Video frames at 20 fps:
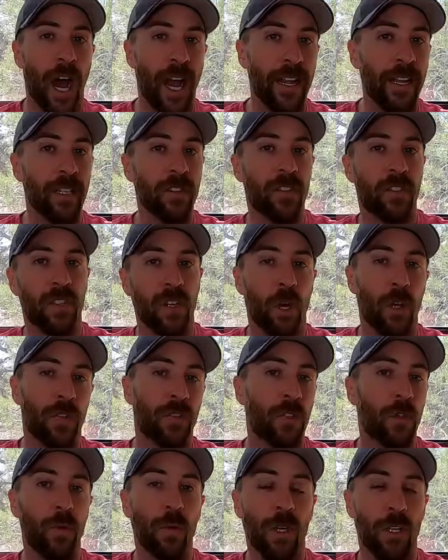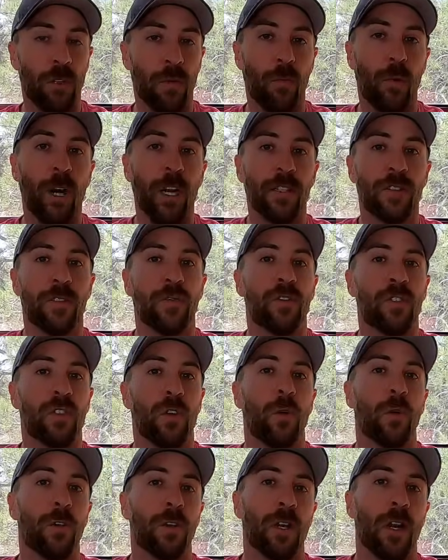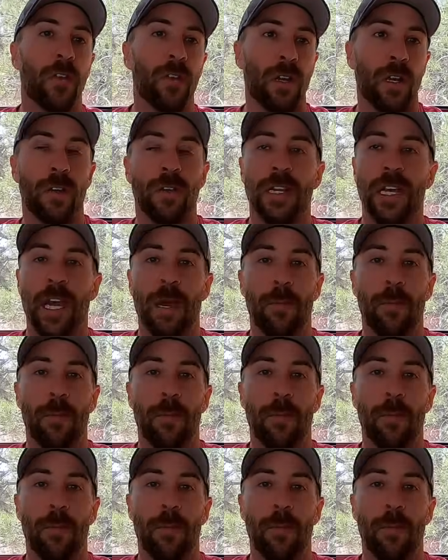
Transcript: I installed 200 watts of solar on their